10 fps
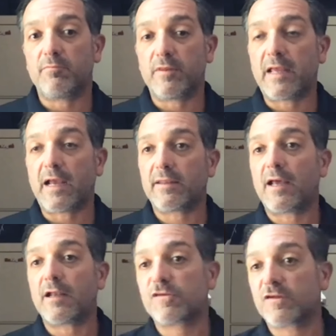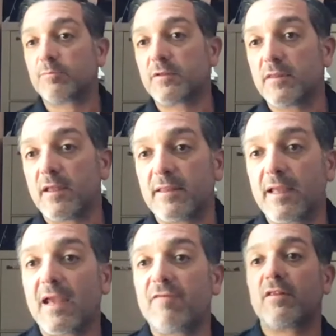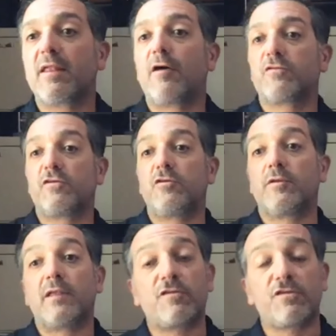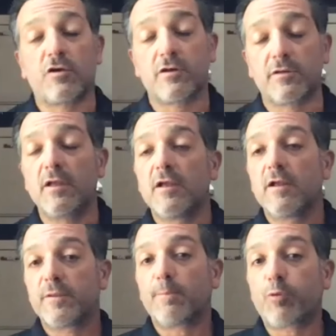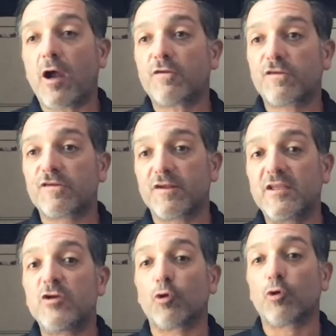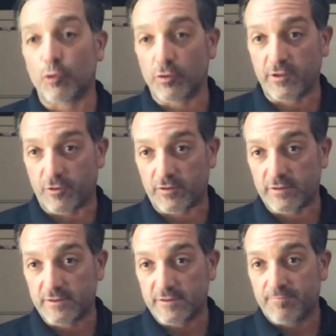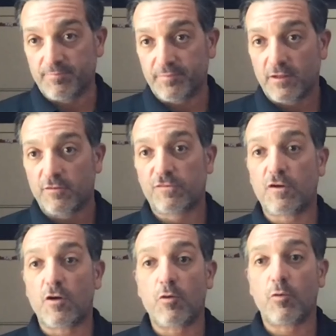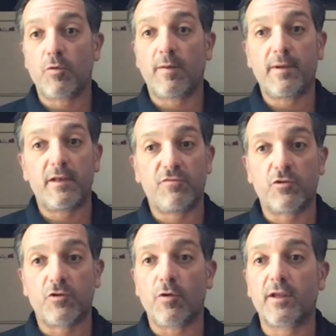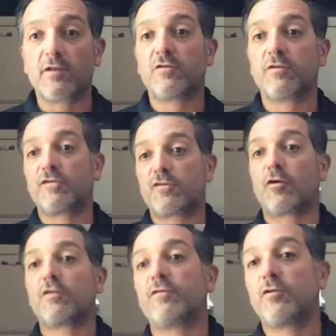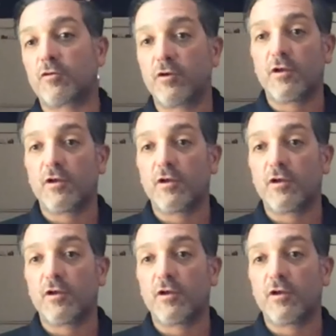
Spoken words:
That is something that they have allowed to do, and they started the process a year earlier. So I mean, if you're going into the start of your